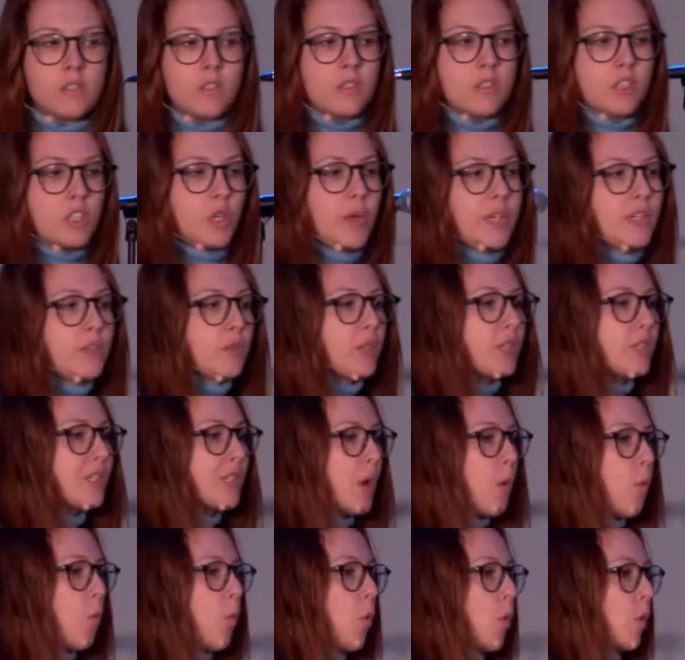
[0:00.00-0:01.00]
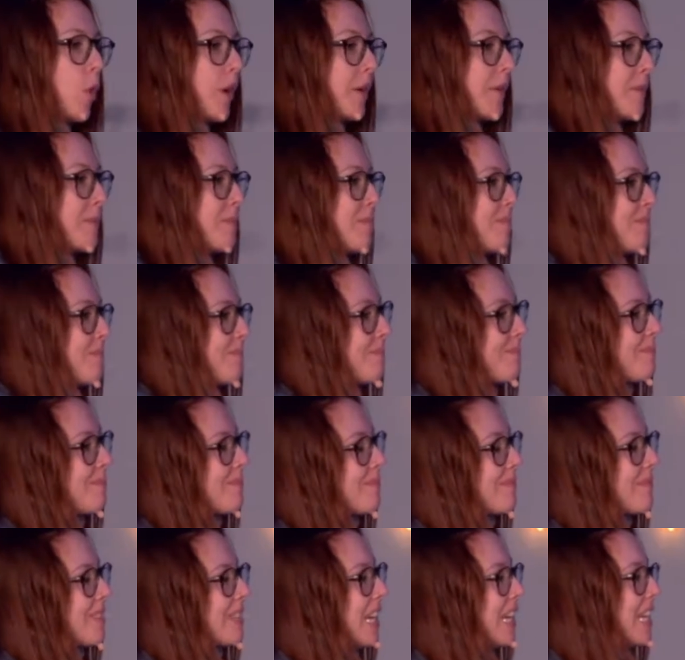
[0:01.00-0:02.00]
So Israel's at war,
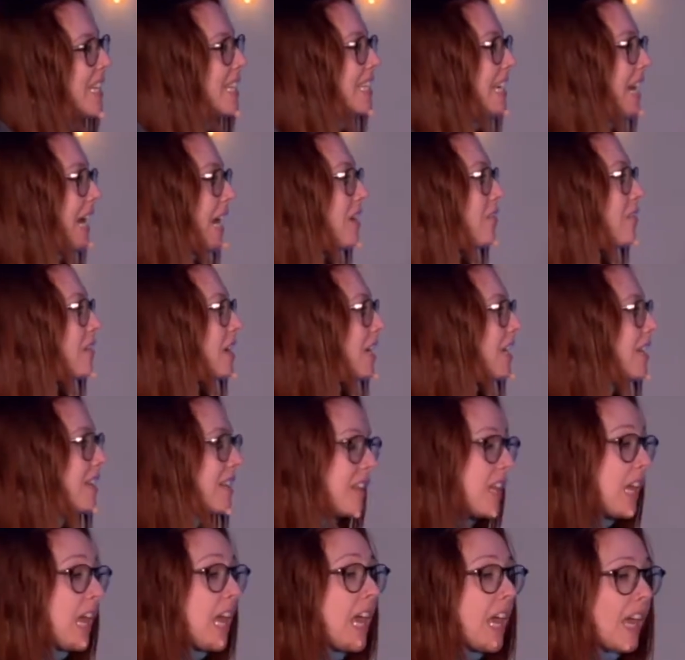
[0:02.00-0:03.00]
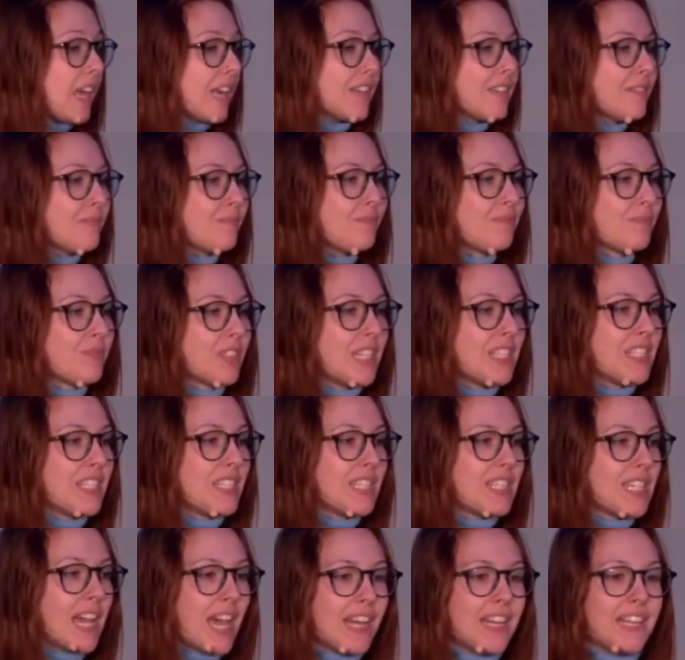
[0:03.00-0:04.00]
and David, the king, has
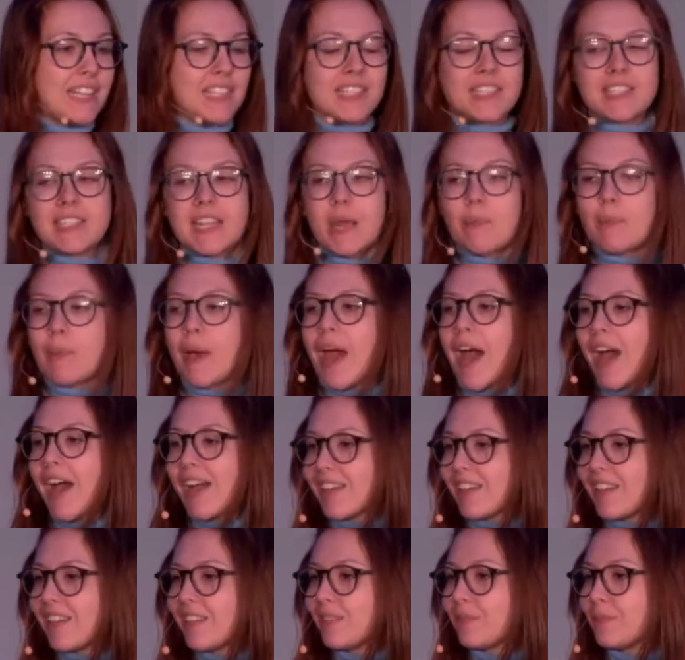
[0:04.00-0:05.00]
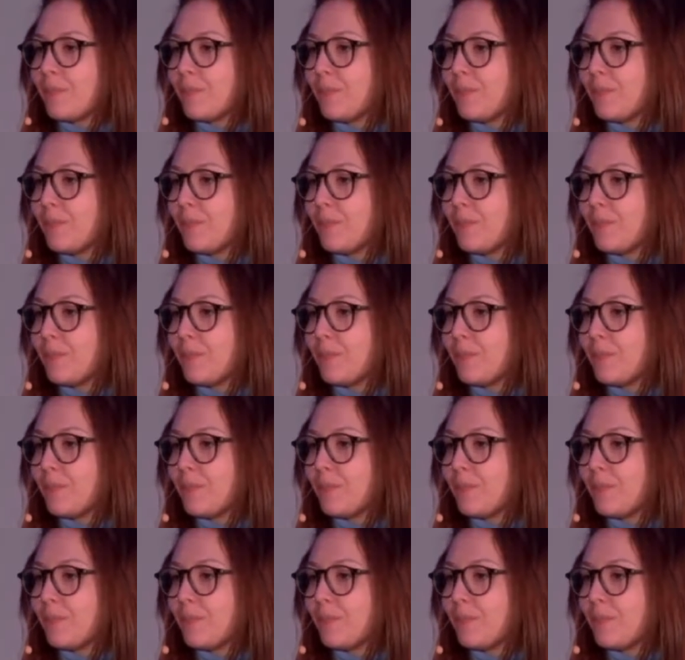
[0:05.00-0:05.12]
decided to stay back.